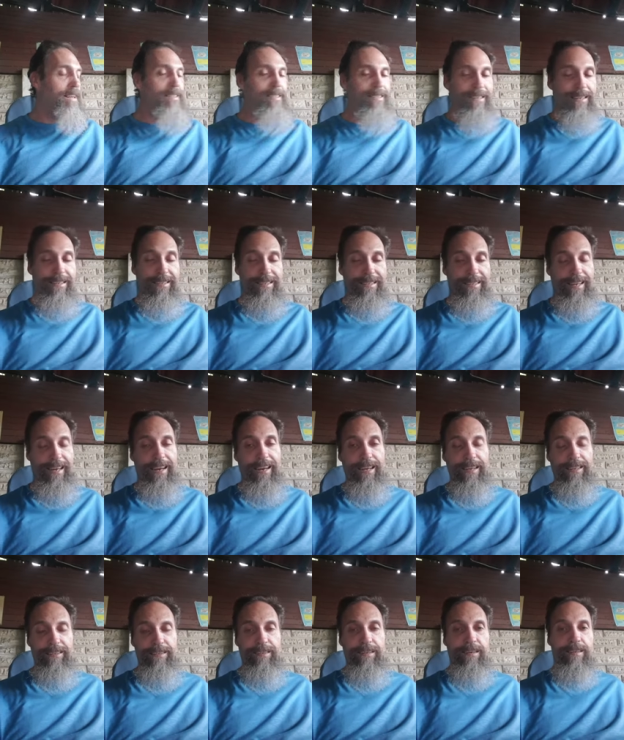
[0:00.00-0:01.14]
since that
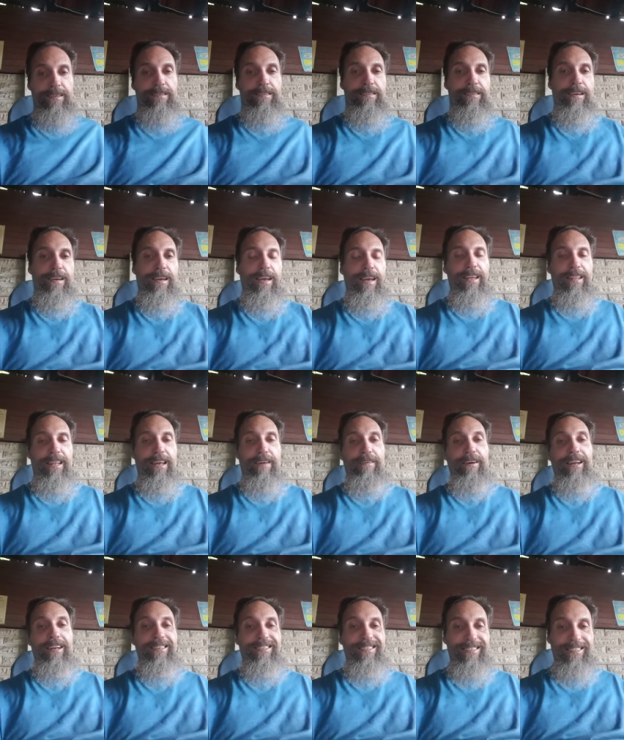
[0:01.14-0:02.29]
incident. They've
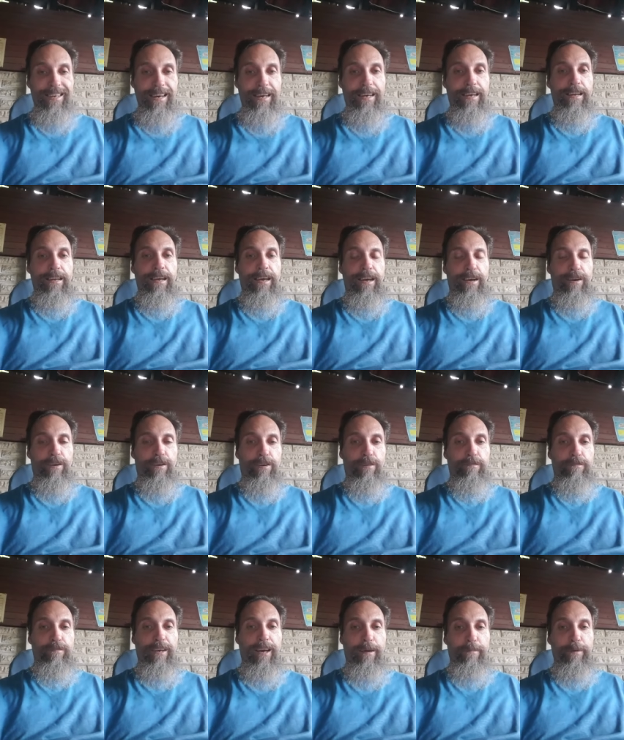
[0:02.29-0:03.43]
had a second
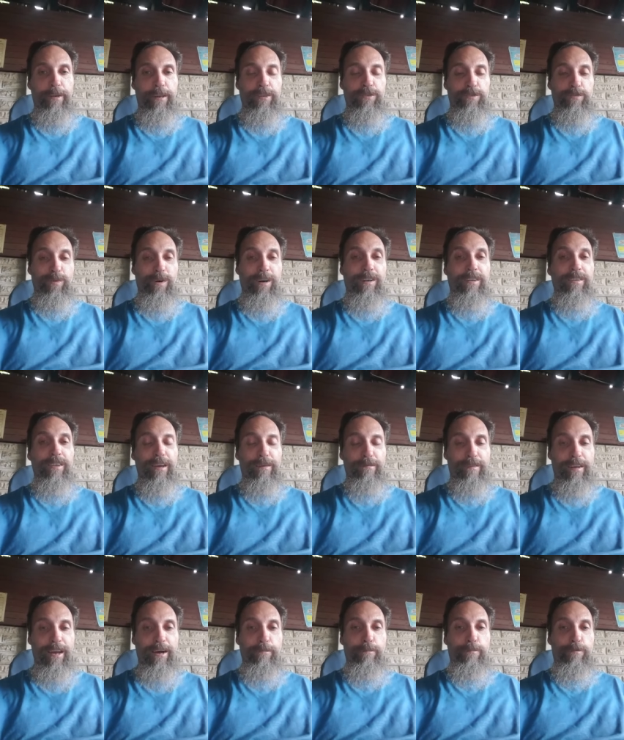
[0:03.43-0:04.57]
aircraft come in as well. They've
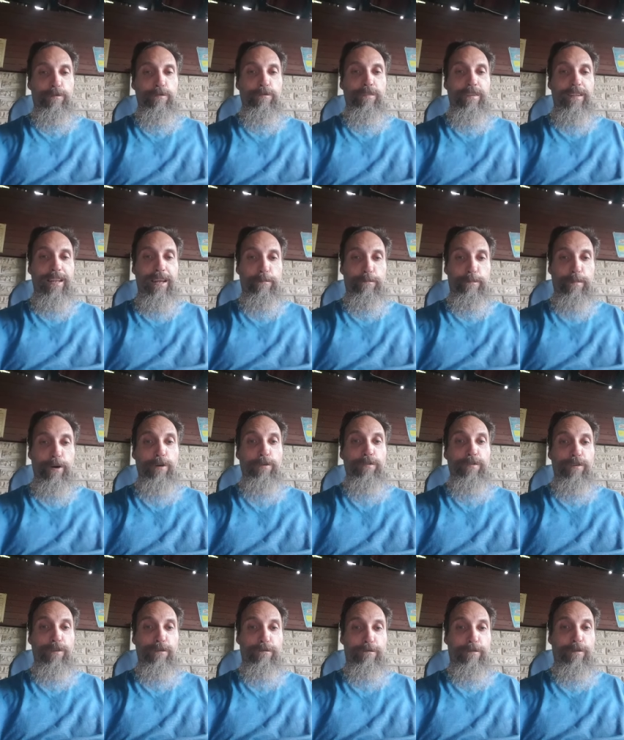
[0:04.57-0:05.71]
now proven that both
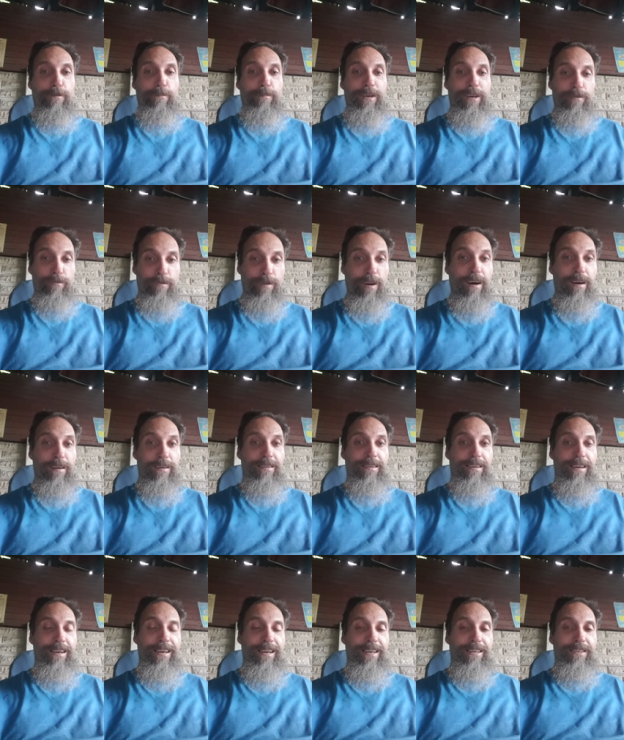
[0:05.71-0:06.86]
are from Iran.
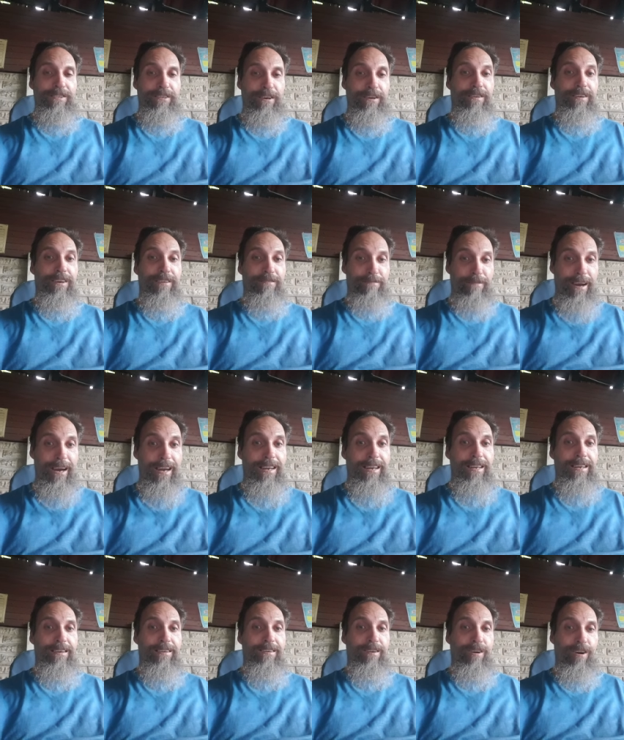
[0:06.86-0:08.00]
So,
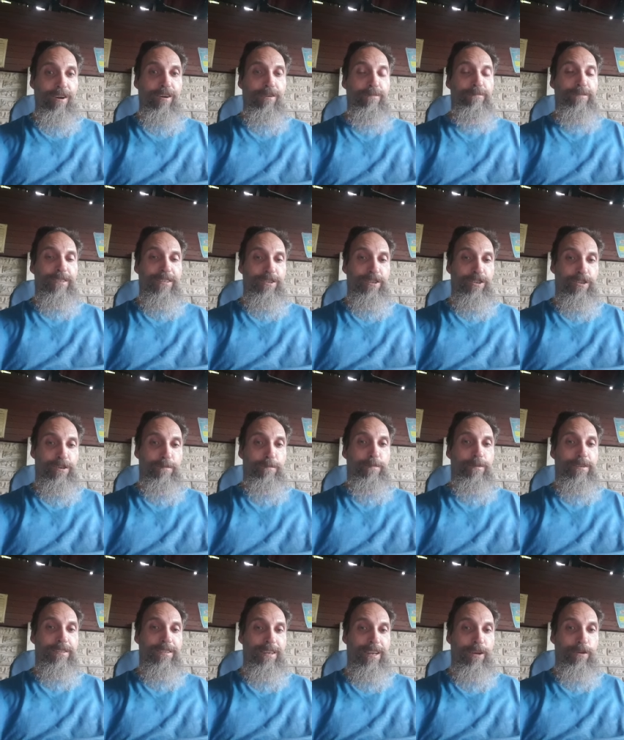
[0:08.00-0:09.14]
Iranian arms and
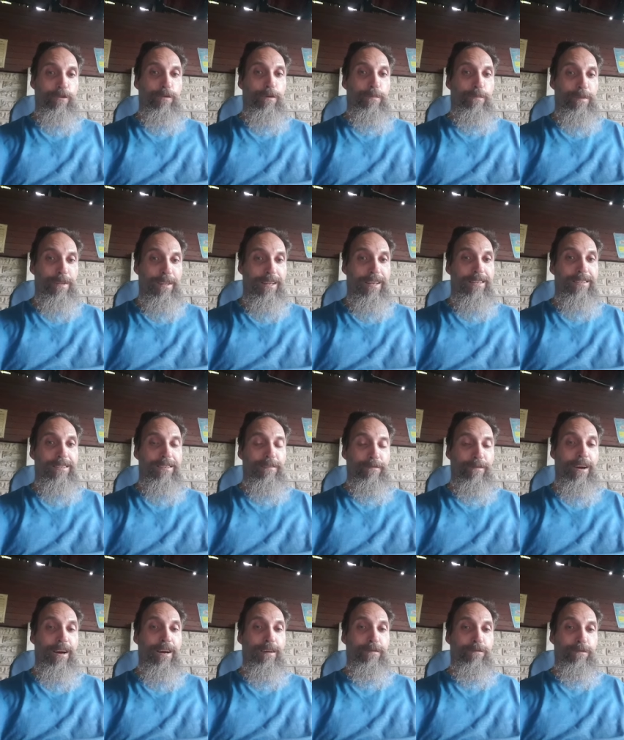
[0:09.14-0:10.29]
shipments and equipment that
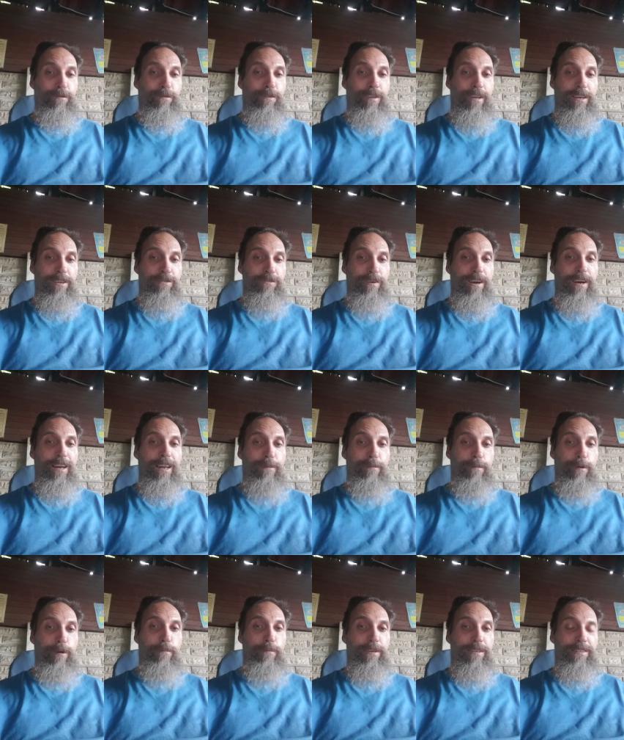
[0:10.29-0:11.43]
survived all the Israeli
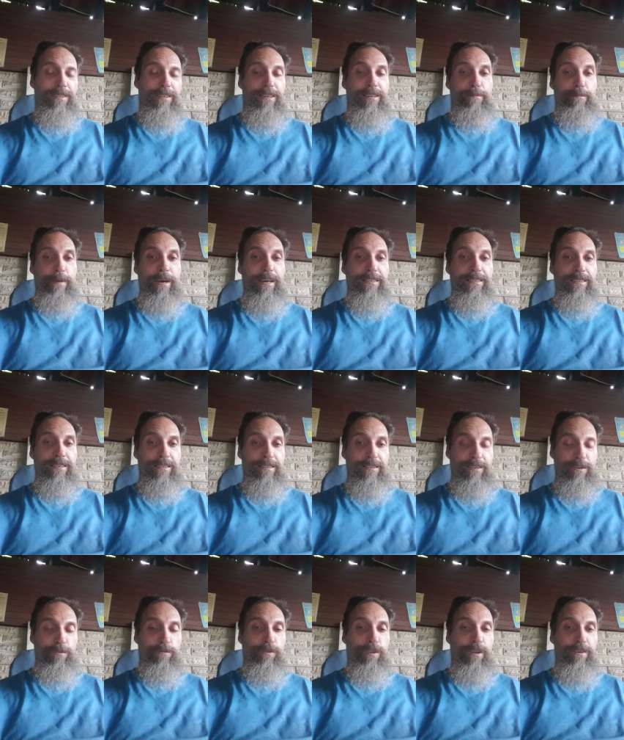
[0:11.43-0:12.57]
bombings in Damascus
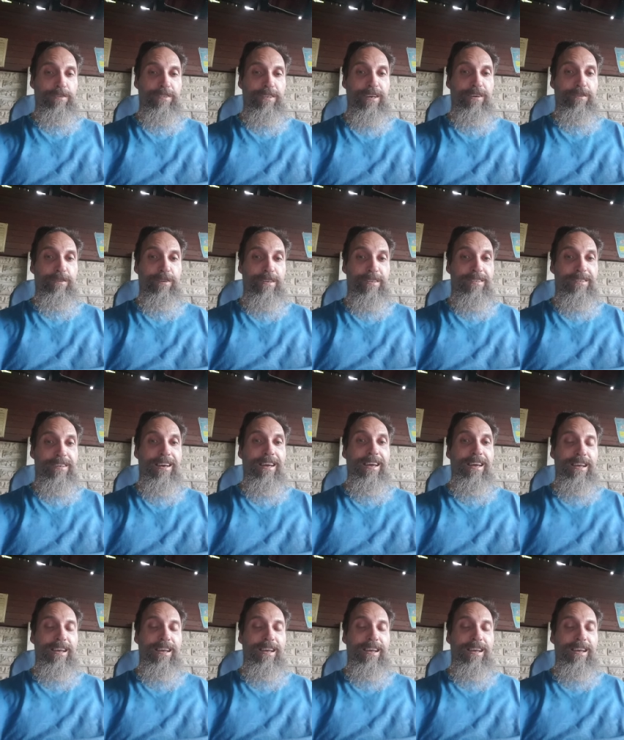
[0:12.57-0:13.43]
and all those areas